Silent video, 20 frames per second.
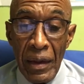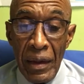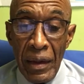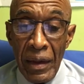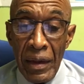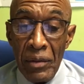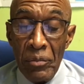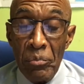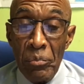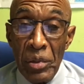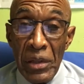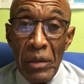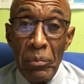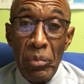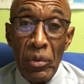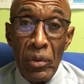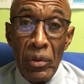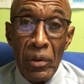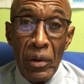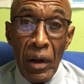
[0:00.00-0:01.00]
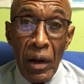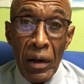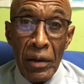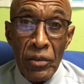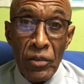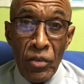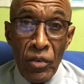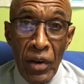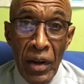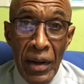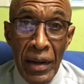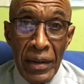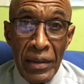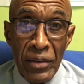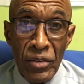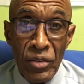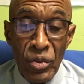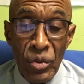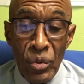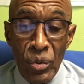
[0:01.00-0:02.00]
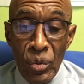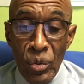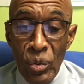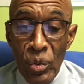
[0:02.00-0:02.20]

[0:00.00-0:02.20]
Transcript: and people are trying to